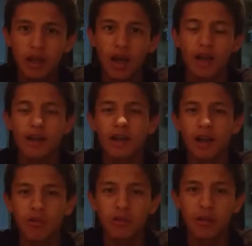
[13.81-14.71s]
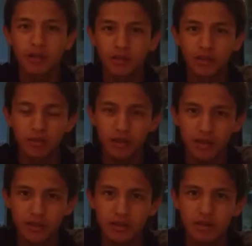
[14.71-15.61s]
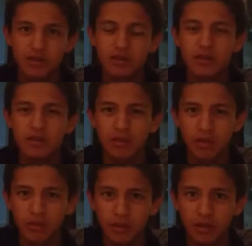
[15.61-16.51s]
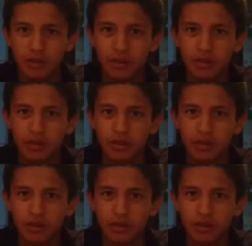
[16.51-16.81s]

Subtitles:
and how are the traits discovered,